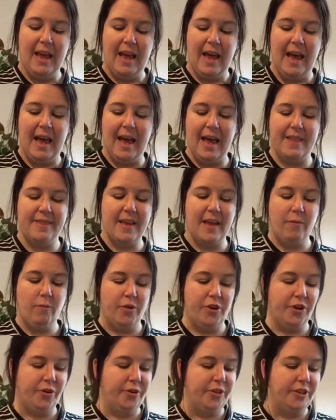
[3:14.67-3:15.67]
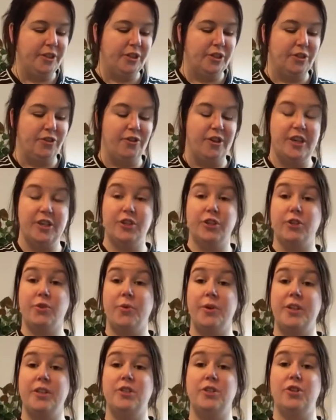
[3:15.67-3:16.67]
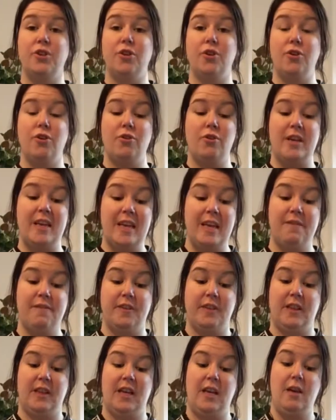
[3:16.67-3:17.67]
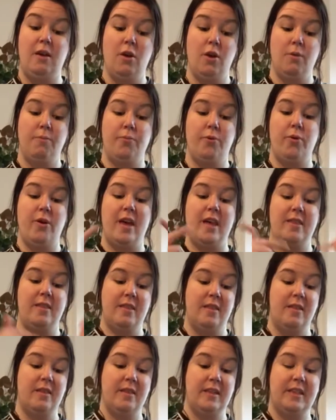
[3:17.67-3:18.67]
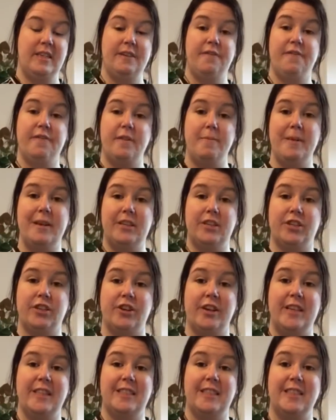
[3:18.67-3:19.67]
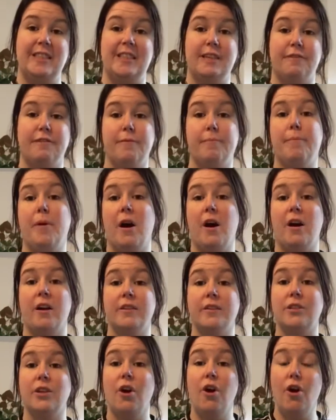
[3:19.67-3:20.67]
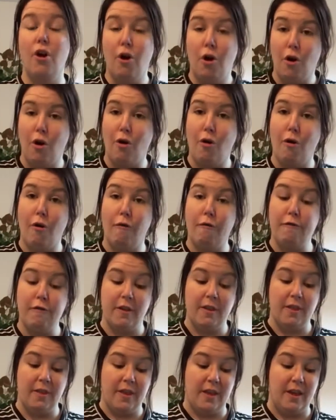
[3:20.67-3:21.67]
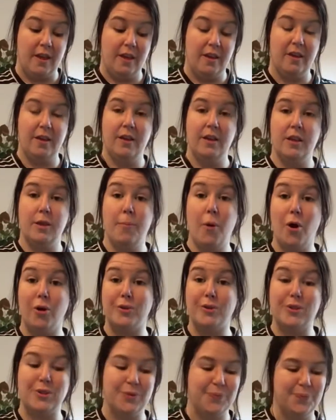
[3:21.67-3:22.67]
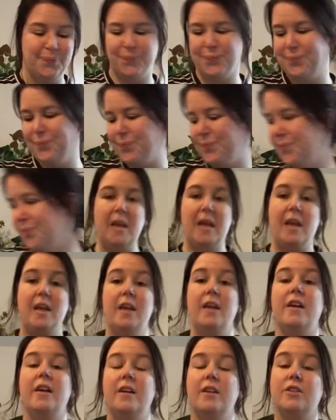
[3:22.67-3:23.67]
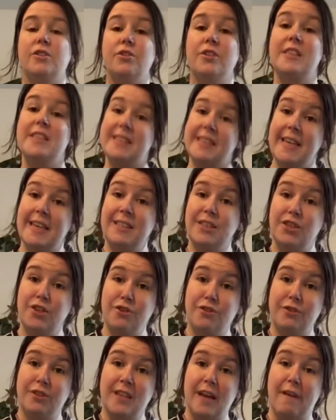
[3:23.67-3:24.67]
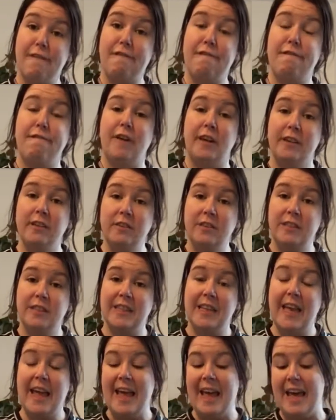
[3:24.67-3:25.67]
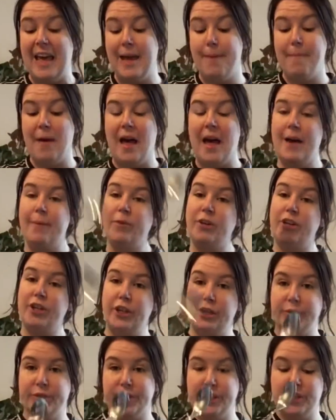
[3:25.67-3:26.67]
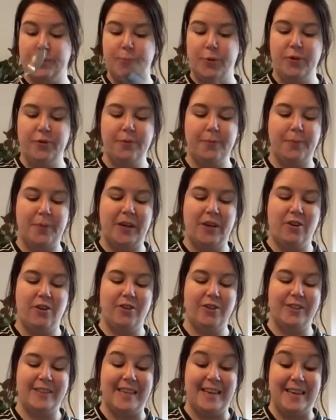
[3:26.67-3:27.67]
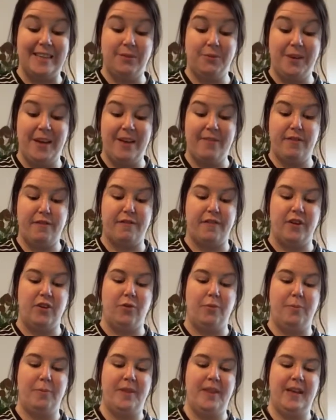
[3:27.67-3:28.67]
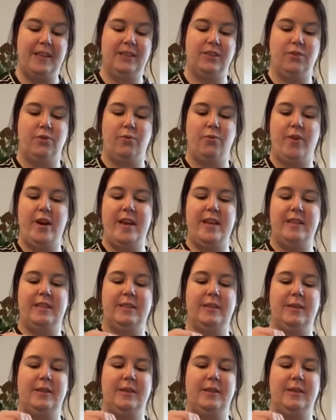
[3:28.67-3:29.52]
And then what you're going to do is you're going to evenly put in the mixture into the different parts of the pots. So they say to use a funnel. I'm going to use a spoon because I don't have a funnel, but that's all right.